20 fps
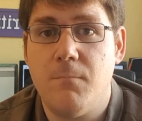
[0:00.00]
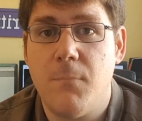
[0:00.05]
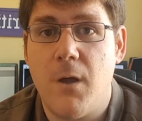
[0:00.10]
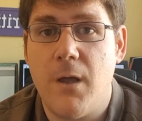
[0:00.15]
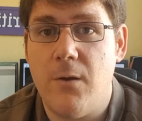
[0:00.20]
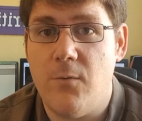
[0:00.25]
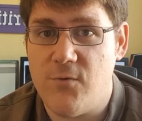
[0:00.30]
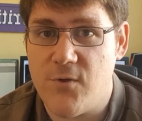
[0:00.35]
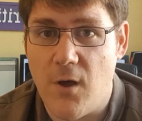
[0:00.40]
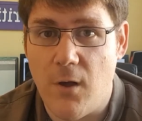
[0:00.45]

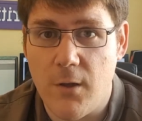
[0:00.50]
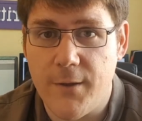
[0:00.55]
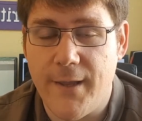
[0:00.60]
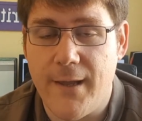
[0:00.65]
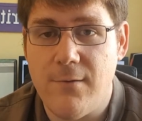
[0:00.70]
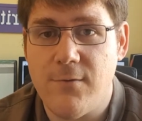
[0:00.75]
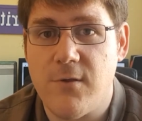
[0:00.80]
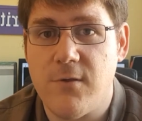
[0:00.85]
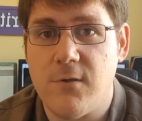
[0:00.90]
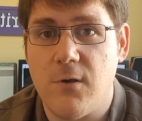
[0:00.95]
It was all
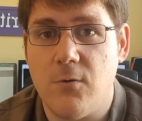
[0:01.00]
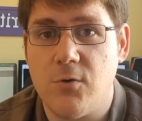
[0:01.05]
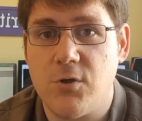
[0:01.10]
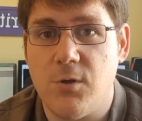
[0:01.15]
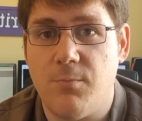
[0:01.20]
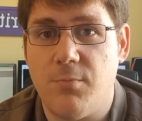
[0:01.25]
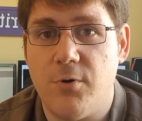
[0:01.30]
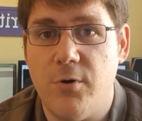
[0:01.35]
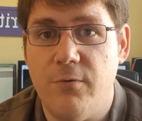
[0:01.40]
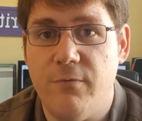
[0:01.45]
down to social
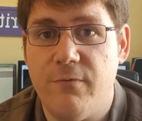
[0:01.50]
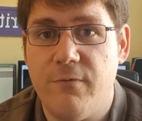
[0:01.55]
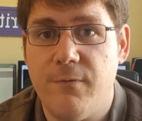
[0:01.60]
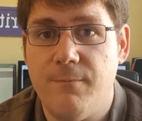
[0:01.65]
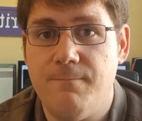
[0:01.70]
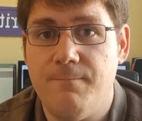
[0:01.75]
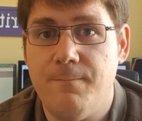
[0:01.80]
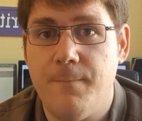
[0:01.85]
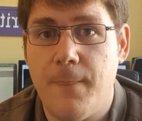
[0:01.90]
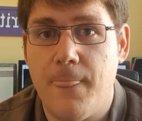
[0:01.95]
proof,
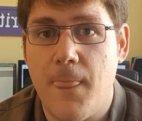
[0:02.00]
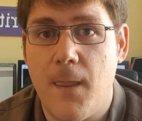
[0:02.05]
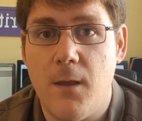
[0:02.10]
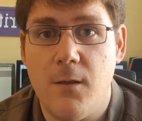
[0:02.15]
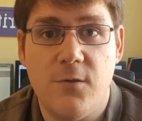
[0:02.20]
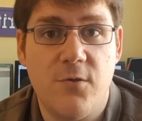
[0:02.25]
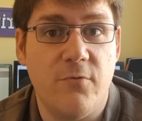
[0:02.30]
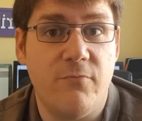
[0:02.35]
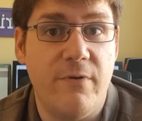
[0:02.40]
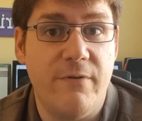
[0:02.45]

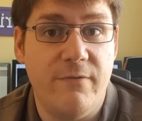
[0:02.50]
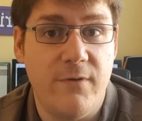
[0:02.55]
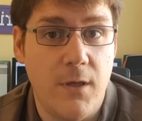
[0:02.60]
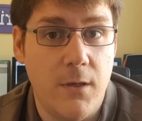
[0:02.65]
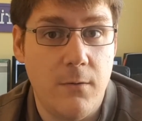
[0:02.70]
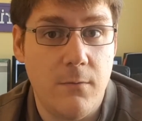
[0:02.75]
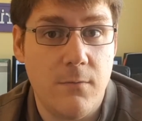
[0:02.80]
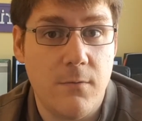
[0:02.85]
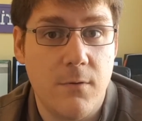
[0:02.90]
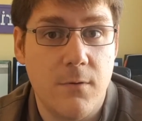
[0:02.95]
to
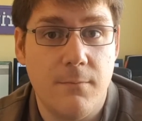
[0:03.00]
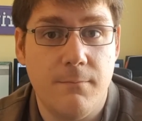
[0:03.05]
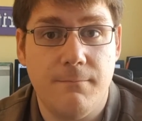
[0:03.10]
reviews.